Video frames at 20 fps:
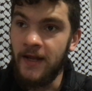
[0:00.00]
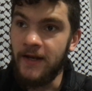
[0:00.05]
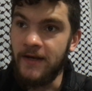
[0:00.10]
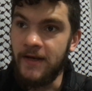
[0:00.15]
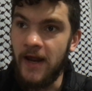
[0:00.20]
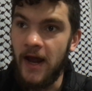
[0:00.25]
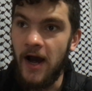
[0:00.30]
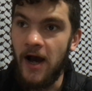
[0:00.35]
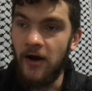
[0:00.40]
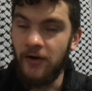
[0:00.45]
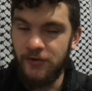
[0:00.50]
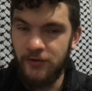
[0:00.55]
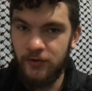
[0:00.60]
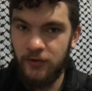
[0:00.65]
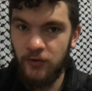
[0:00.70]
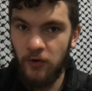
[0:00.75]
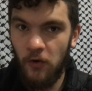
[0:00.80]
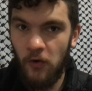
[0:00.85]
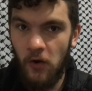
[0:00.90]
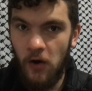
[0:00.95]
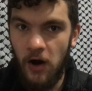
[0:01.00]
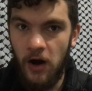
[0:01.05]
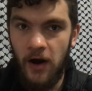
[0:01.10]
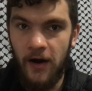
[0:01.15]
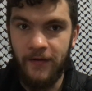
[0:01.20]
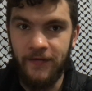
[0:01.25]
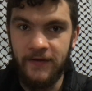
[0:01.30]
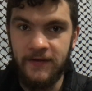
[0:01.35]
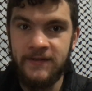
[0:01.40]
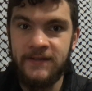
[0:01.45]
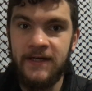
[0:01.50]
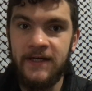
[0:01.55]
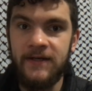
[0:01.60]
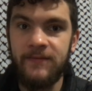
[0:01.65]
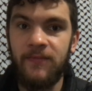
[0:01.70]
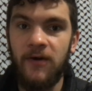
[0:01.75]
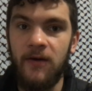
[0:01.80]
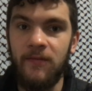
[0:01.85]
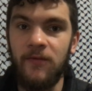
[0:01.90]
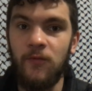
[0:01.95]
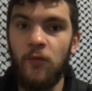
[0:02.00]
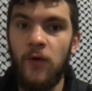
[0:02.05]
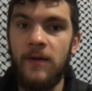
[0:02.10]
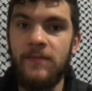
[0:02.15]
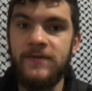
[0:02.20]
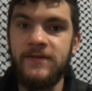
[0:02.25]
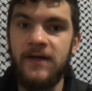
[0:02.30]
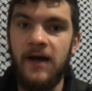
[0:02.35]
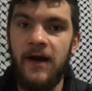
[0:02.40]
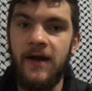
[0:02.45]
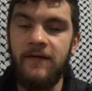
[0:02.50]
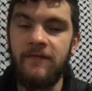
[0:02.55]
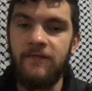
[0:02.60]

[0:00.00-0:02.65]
Now you can go on the State Department website